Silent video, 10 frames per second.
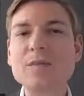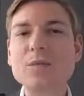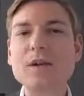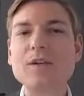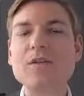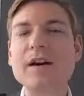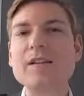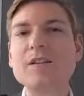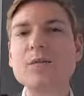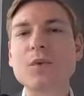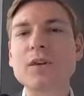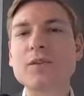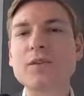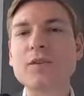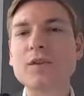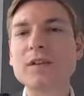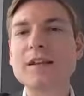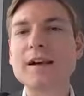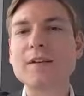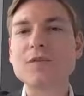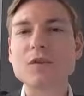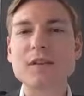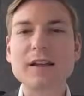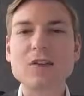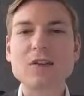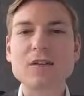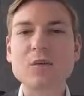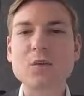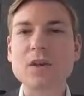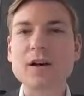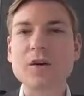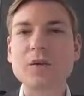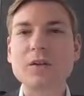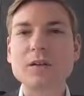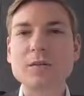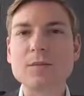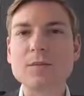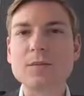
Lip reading: we advise on more than 15 live transactions with our team.